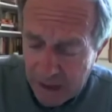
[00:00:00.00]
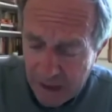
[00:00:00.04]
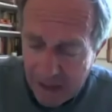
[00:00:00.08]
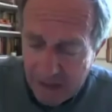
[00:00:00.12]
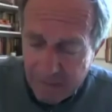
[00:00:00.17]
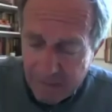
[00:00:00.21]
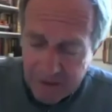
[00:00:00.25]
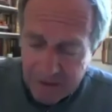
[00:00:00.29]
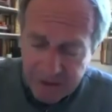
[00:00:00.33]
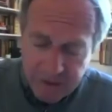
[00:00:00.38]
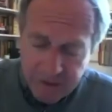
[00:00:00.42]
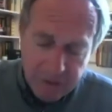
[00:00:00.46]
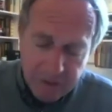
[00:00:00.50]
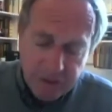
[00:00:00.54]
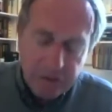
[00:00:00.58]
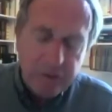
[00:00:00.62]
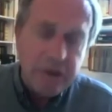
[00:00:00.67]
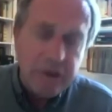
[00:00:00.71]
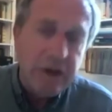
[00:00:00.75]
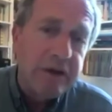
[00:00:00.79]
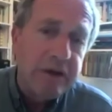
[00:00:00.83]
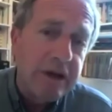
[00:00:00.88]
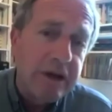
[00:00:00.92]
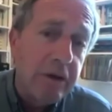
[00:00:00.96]
this was all
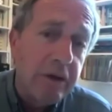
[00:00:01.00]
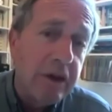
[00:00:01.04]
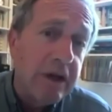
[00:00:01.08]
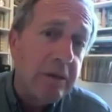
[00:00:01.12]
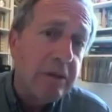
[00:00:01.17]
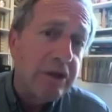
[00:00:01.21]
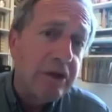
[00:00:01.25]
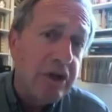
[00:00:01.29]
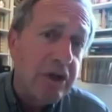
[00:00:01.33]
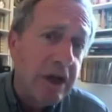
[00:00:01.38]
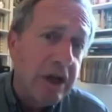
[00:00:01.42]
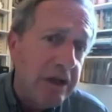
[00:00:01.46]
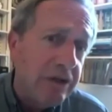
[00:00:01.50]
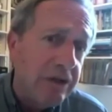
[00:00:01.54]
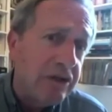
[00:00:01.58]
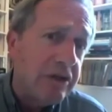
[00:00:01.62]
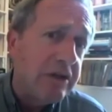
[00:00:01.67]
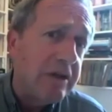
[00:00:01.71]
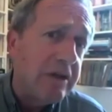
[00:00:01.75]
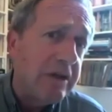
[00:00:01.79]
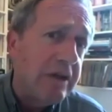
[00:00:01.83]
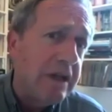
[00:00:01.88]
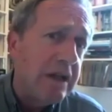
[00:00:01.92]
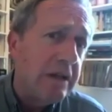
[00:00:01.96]
going on. There were
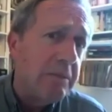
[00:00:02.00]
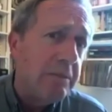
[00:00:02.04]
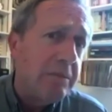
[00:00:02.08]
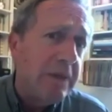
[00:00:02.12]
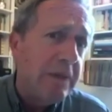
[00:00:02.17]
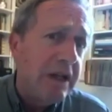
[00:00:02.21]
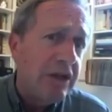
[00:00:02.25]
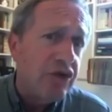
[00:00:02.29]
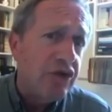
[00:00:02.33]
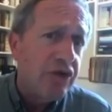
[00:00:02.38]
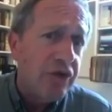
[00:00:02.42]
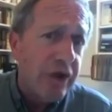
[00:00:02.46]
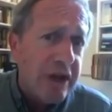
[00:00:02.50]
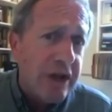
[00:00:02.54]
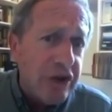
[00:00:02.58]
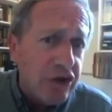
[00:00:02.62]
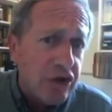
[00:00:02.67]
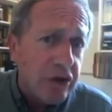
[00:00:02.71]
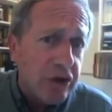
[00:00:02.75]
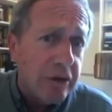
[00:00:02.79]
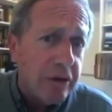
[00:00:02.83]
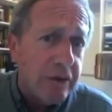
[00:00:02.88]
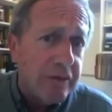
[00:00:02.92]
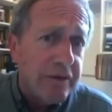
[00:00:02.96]
changes in the
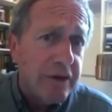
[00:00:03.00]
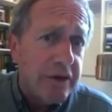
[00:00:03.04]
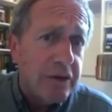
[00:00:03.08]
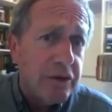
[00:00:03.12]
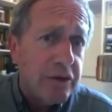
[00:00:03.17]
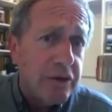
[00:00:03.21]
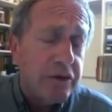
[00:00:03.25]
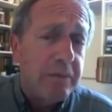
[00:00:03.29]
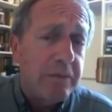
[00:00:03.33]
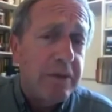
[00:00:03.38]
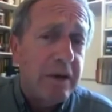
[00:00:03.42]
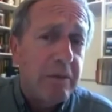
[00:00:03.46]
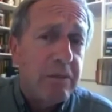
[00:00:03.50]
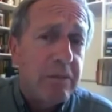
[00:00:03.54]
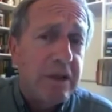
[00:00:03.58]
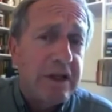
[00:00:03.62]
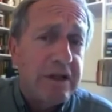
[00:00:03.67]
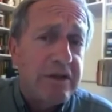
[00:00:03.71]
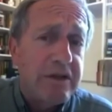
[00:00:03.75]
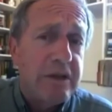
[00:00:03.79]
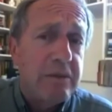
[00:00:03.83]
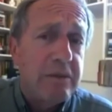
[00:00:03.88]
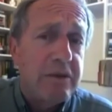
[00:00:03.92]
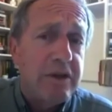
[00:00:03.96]
administration of those
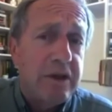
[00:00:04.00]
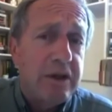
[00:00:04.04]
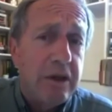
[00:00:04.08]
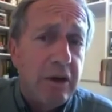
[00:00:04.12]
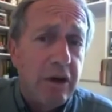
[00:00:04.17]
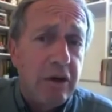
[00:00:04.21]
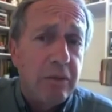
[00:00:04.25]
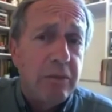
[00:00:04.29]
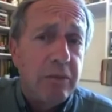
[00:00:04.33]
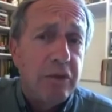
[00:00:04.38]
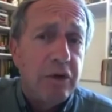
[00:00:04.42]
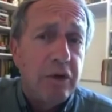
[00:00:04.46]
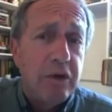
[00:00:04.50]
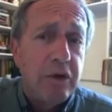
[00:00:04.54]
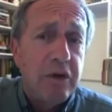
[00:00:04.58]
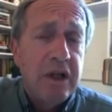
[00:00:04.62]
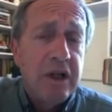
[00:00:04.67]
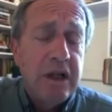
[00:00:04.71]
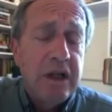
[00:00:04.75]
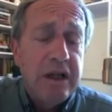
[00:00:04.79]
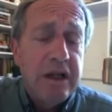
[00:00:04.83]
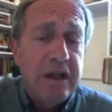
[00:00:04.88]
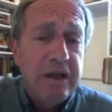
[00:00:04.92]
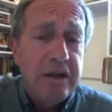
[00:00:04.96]
republics. There was a lot more
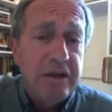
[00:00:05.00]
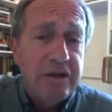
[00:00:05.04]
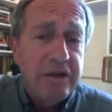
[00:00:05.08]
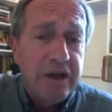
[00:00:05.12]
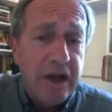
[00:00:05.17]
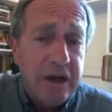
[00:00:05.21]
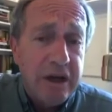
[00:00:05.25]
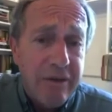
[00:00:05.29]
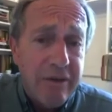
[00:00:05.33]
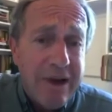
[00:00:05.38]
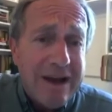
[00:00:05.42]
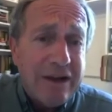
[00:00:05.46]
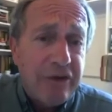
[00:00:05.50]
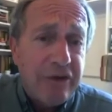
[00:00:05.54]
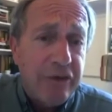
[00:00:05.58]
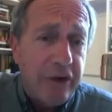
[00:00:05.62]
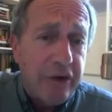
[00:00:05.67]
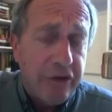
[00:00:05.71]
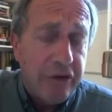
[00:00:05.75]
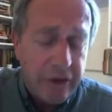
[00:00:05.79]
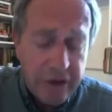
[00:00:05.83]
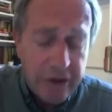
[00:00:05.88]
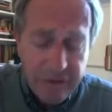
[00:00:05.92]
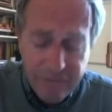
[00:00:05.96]
direct
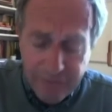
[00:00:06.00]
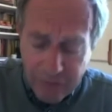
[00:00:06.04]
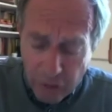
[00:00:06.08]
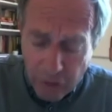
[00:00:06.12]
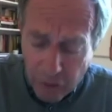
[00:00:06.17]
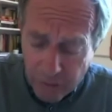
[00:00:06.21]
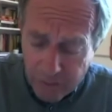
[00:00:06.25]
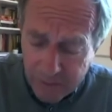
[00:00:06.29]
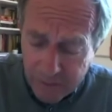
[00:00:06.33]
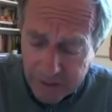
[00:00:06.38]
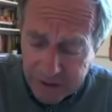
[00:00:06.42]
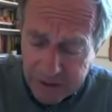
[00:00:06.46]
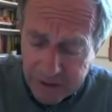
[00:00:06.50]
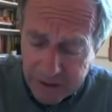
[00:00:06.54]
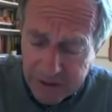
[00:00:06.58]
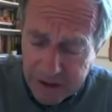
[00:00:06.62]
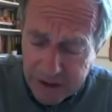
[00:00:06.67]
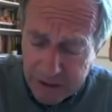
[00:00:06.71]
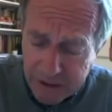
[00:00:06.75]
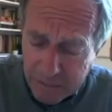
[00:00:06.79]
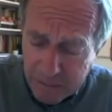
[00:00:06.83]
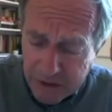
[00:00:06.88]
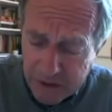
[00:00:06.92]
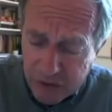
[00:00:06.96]
Russian involvement in
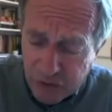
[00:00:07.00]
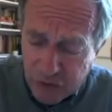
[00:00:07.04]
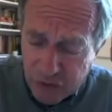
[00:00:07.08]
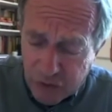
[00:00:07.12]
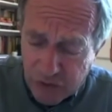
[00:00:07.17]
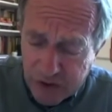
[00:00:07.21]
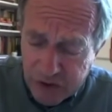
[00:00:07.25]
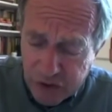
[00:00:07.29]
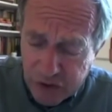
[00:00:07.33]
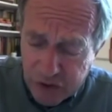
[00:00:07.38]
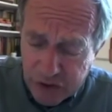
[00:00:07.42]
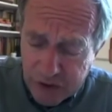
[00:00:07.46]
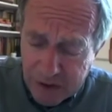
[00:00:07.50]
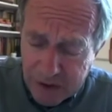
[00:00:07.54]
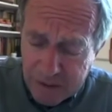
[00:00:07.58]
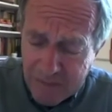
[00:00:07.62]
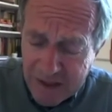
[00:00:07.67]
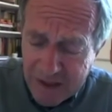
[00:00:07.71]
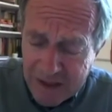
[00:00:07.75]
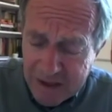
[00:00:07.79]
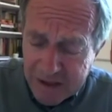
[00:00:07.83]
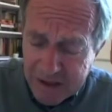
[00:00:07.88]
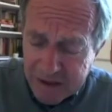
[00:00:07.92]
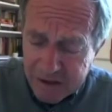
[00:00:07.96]
the administration.
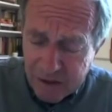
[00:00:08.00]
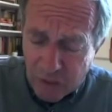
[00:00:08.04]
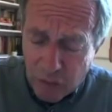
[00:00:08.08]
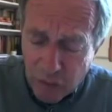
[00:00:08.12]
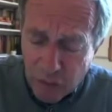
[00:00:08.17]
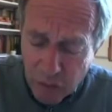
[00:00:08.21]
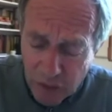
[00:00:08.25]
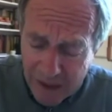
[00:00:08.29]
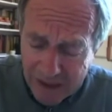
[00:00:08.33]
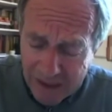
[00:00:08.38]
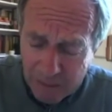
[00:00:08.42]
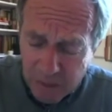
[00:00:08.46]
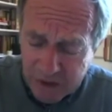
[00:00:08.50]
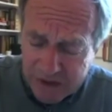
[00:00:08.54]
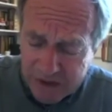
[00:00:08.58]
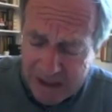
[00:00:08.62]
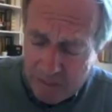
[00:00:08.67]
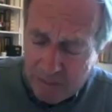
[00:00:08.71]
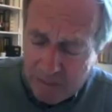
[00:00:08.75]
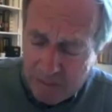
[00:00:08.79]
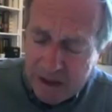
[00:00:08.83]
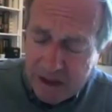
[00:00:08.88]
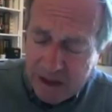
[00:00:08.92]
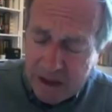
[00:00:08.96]
So all that was
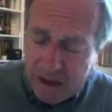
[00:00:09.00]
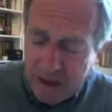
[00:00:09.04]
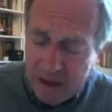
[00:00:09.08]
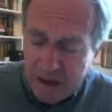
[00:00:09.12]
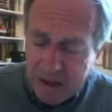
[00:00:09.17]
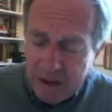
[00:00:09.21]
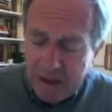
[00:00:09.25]
happening.